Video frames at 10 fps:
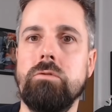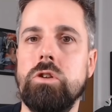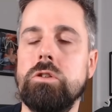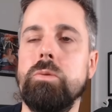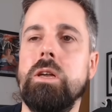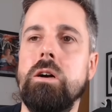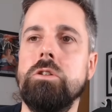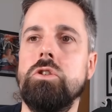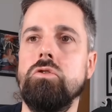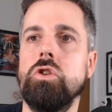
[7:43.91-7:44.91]
Just
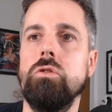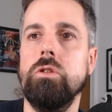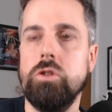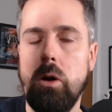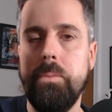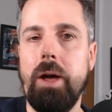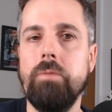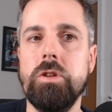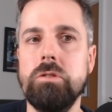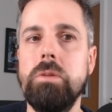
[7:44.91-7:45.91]
because you're doing the top down
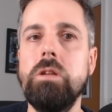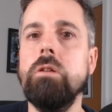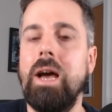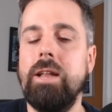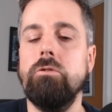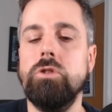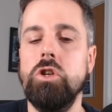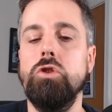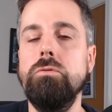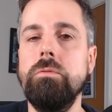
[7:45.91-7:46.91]
doesn't mean you cannot
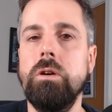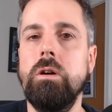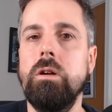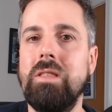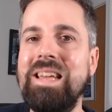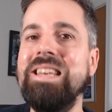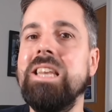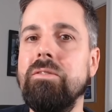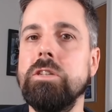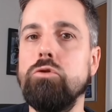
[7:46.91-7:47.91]
do the
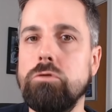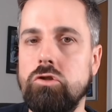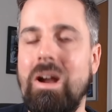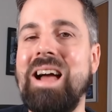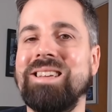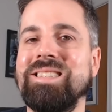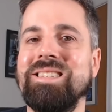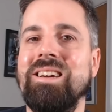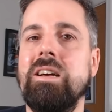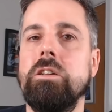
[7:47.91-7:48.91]
individual tracks.
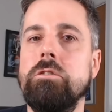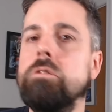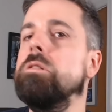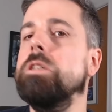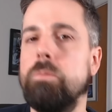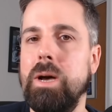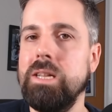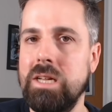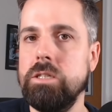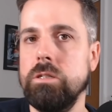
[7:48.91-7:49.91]
You do need to pay
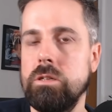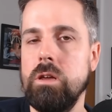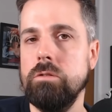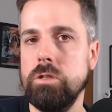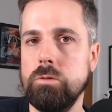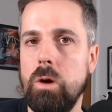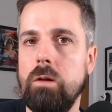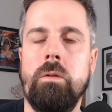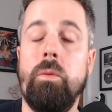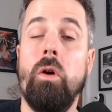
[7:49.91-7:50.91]
attention to those as
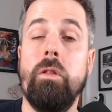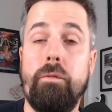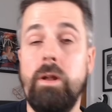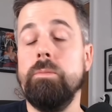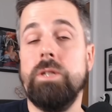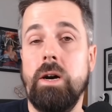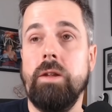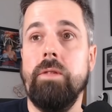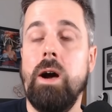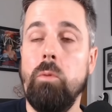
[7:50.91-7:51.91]
well. But on the flip side
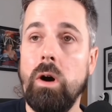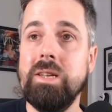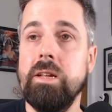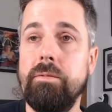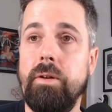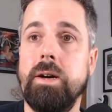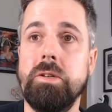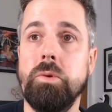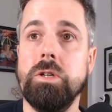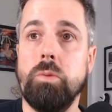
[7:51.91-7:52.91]
of that, what I did
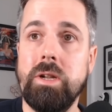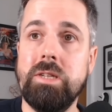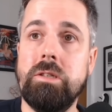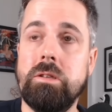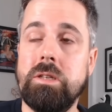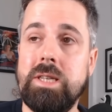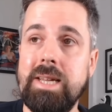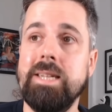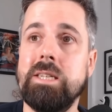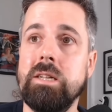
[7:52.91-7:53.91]
find was when I
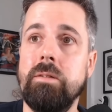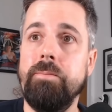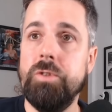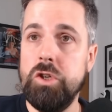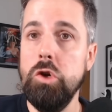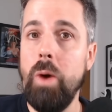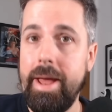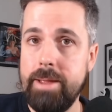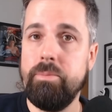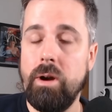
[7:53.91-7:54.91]
did do
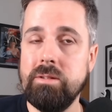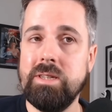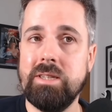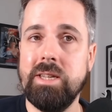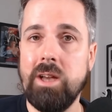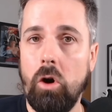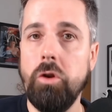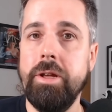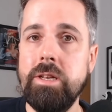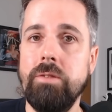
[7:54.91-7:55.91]
any processing
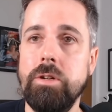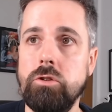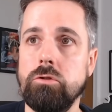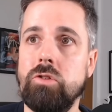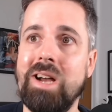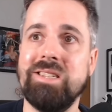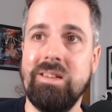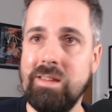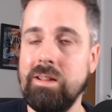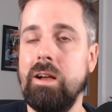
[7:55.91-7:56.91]
on individual tracks, and I
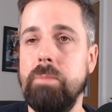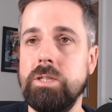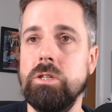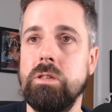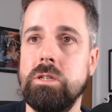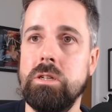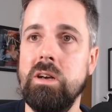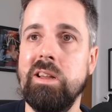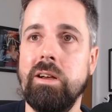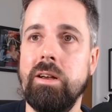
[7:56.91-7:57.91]
think I mentioned this
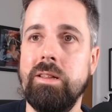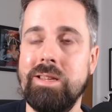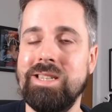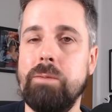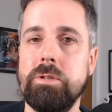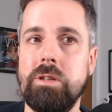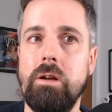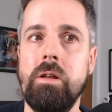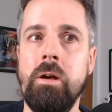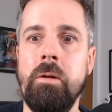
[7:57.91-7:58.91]
earlier in this
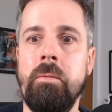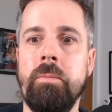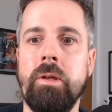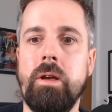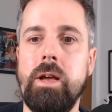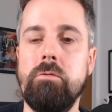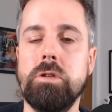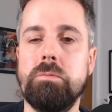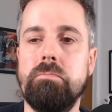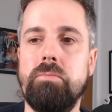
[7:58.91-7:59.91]
episode, it
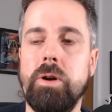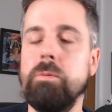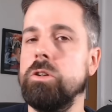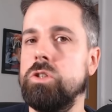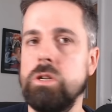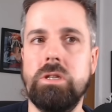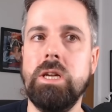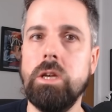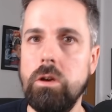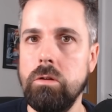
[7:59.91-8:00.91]
was pretty much just
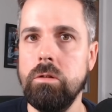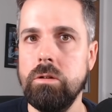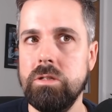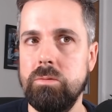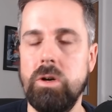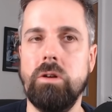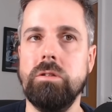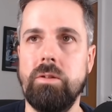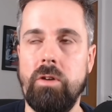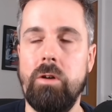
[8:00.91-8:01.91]
EQ, to be
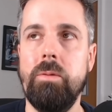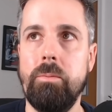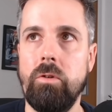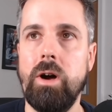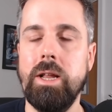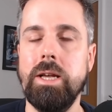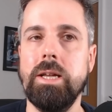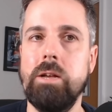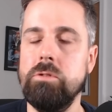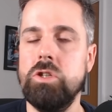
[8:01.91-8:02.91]
honest. If I remember rightly,
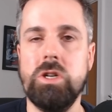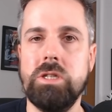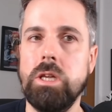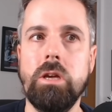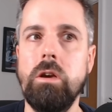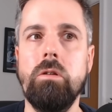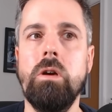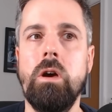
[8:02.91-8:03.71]
it was just EQ.